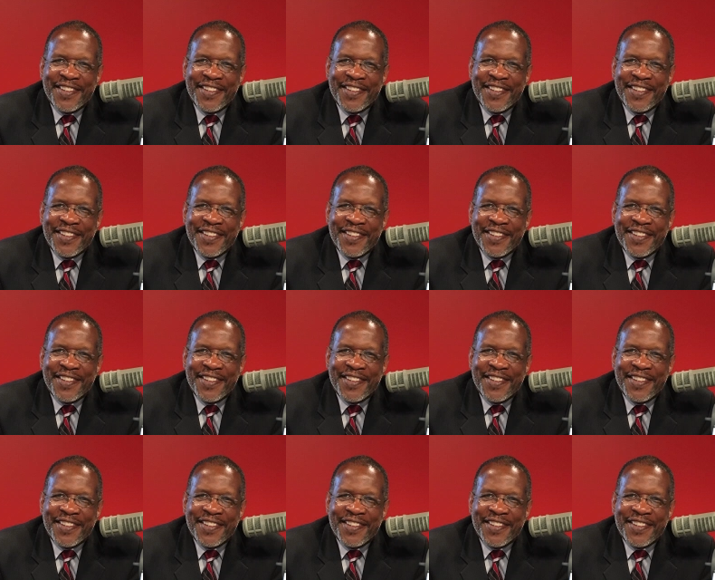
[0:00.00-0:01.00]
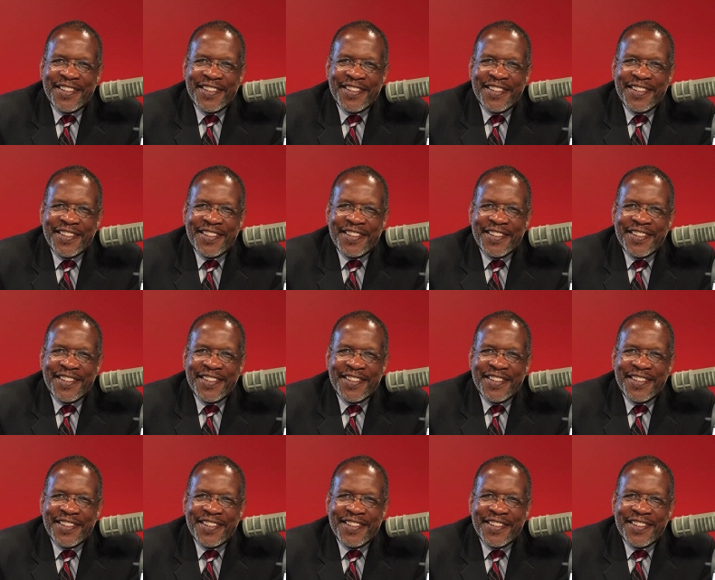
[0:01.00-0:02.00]

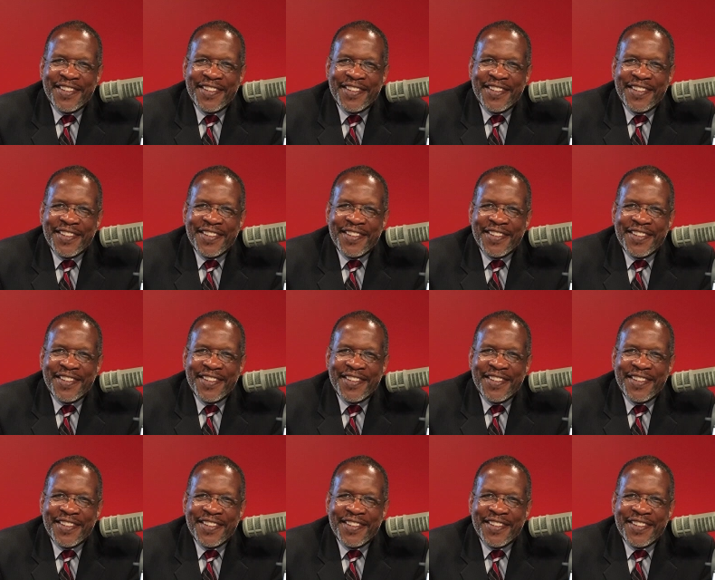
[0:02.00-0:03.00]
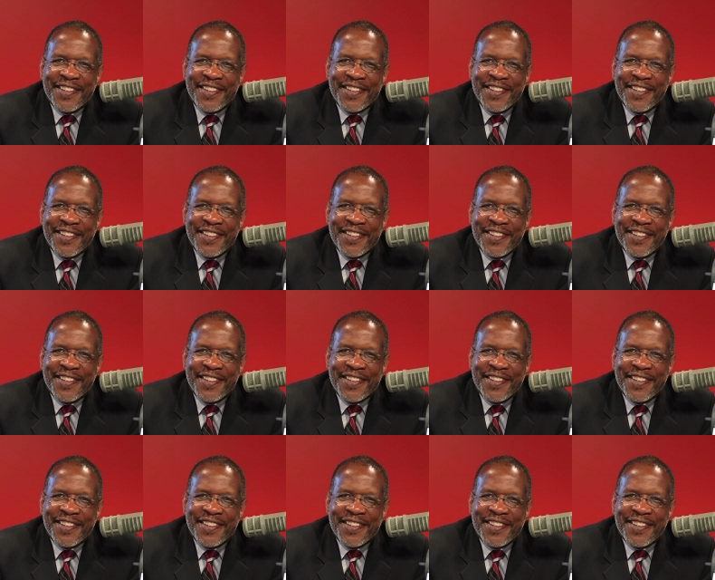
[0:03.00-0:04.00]

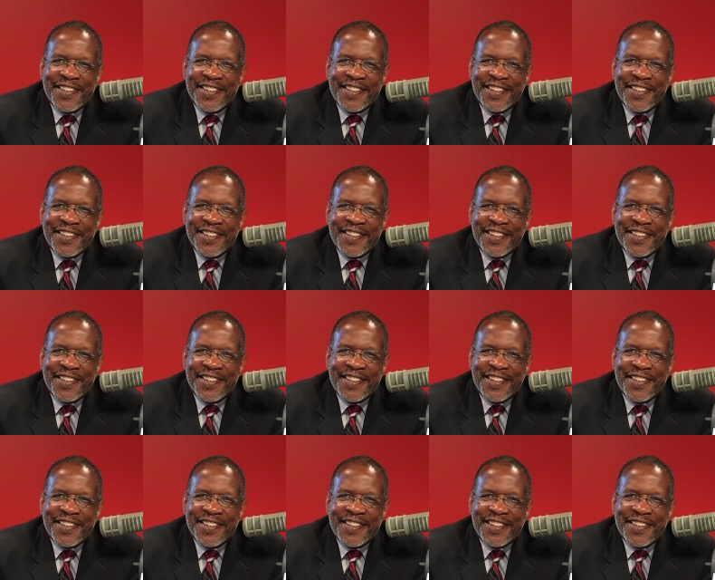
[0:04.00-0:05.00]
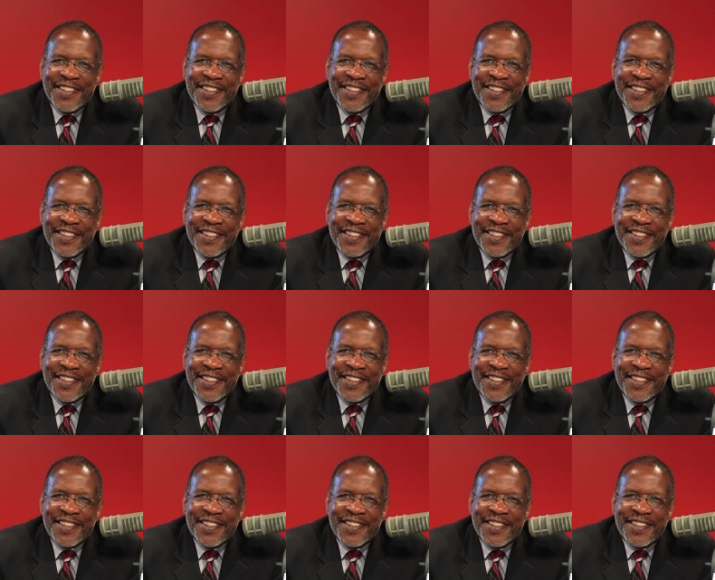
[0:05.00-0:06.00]

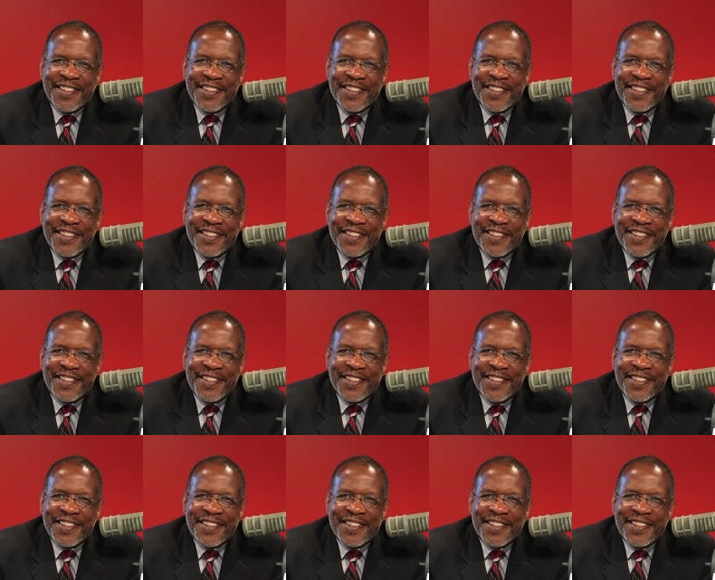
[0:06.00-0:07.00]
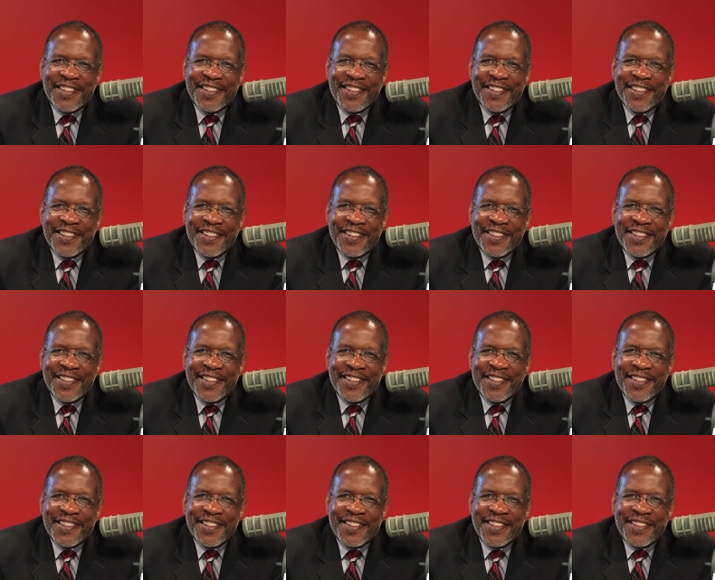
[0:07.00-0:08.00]
[no speech]